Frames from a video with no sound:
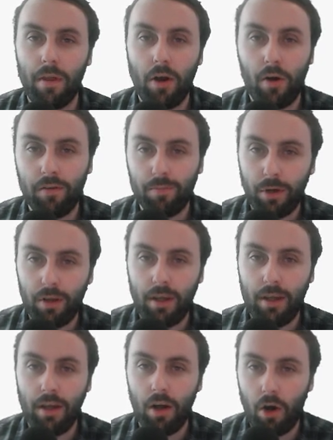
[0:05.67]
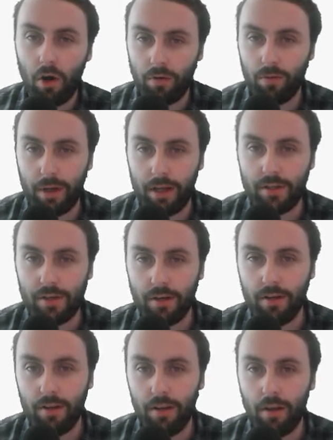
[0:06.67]
the OddsMonkey
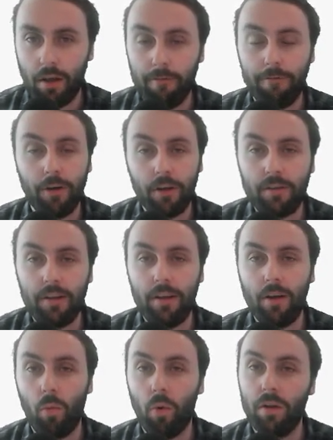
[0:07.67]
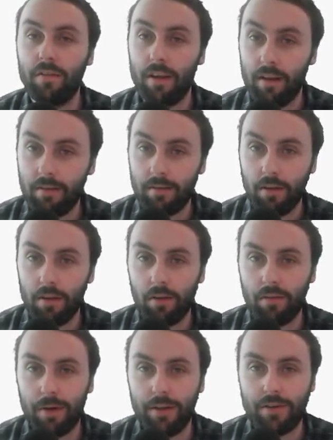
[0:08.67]
OddsMatcher. Firstly, what is the
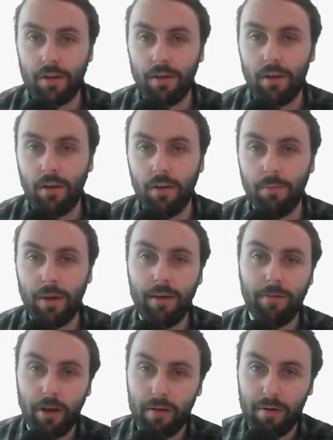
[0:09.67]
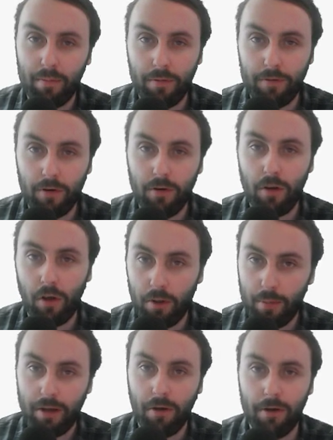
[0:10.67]
OddsMatcher? You may have heard of it before,
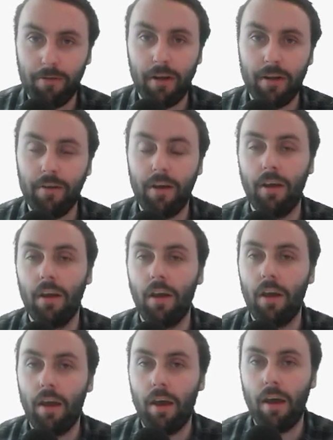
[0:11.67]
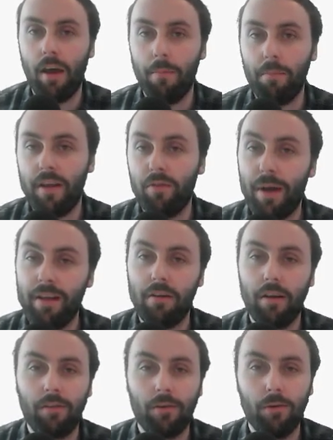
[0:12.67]
you may not have heard of it. It's
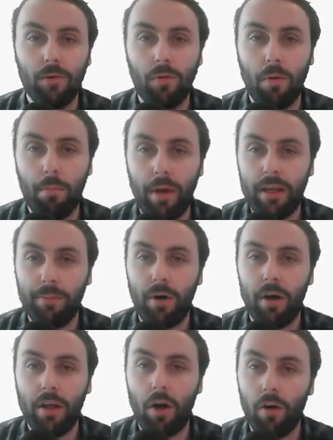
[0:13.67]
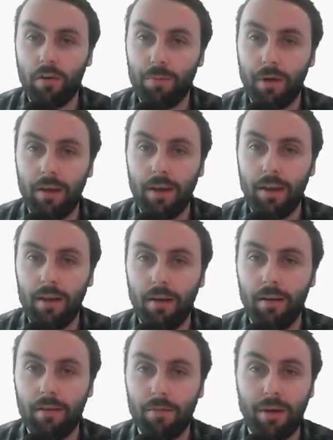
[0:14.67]
basically a tool made by OddsMonkey
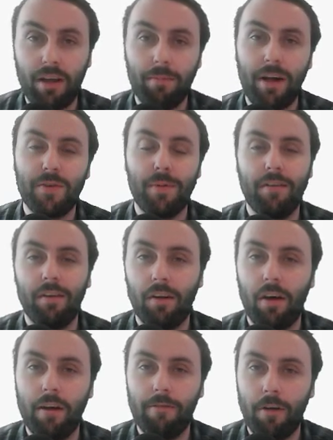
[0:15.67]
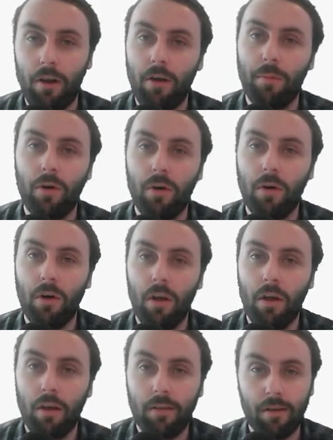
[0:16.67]
to make match betting life a lot more
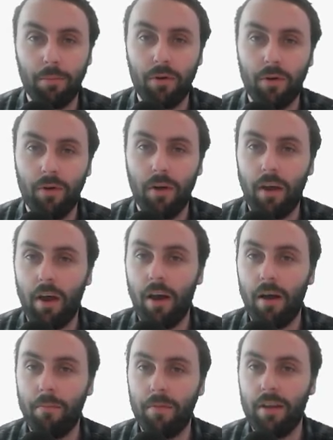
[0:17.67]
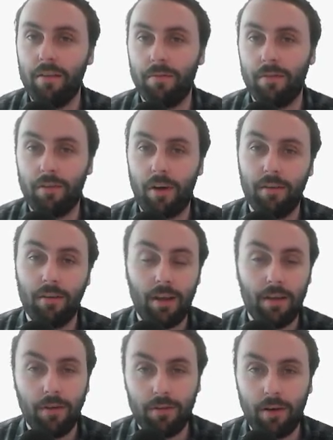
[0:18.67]
simple. It's designed to
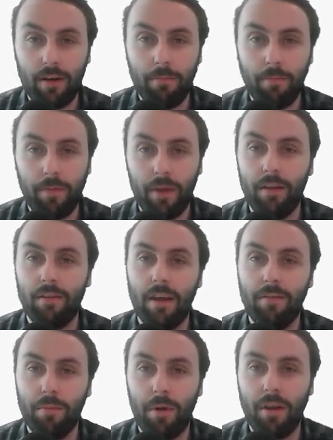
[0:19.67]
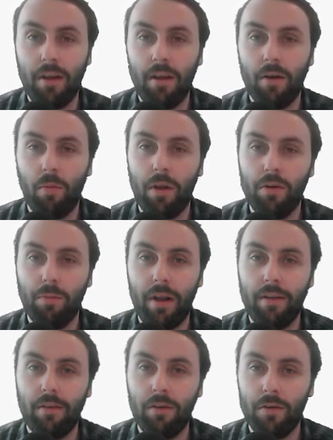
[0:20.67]
save you time and save you money when you're
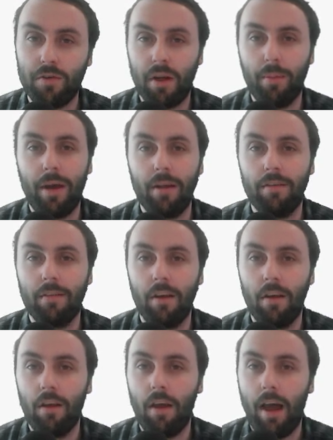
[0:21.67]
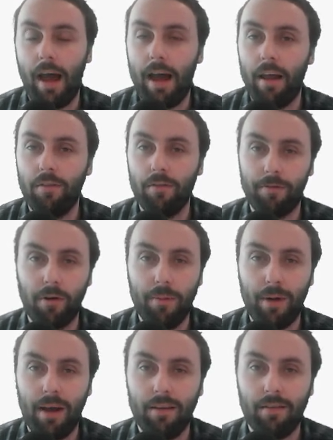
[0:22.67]
placing your trigger bets and your
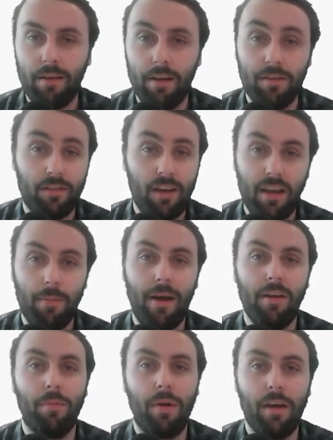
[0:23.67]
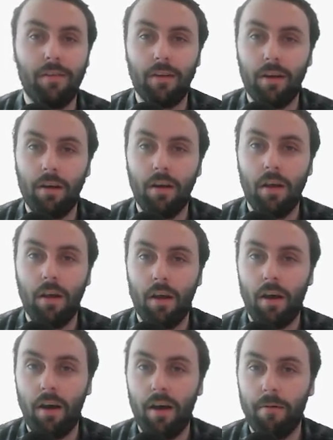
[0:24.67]
free bets and just any bet you're placing
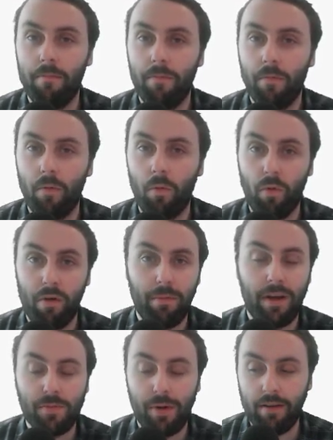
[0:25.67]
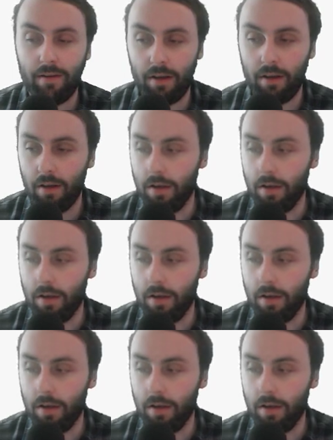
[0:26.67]
with match betting.